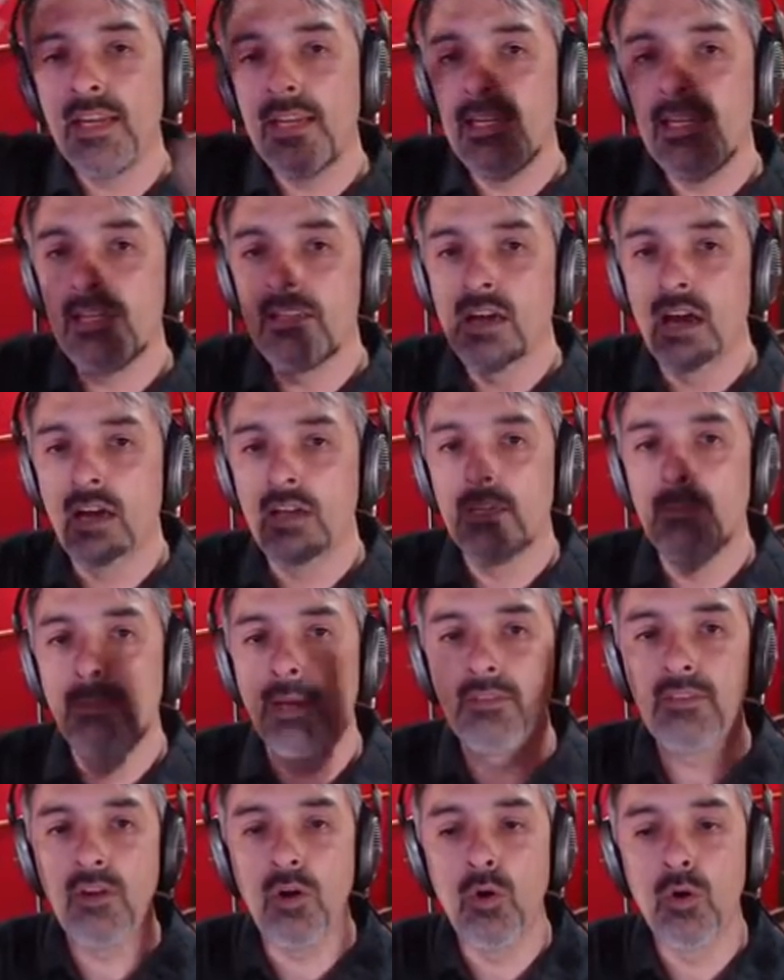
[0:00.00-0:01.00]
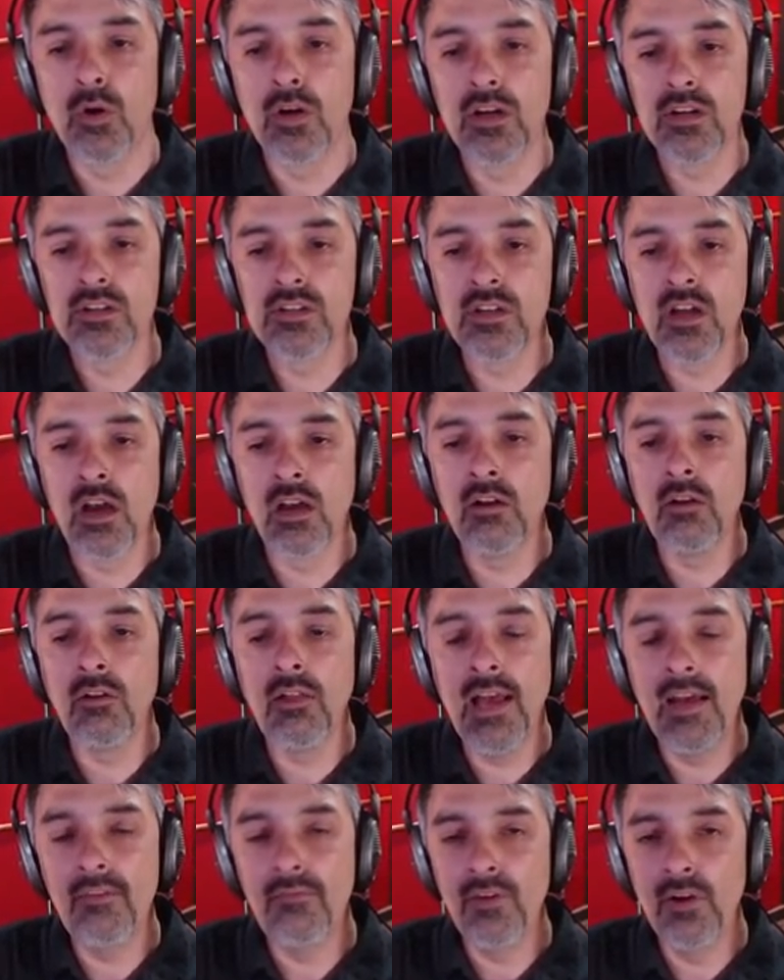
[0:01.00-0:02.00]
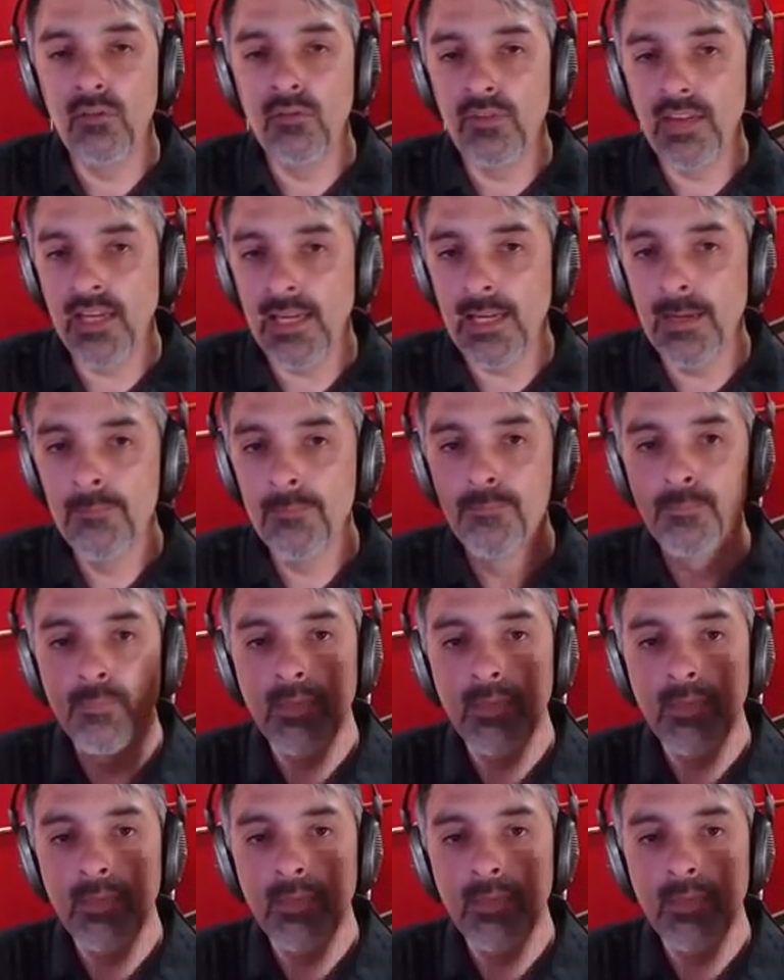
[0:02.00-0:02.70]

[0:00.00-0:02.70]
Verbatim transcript: And he talked about the horizontal F O V.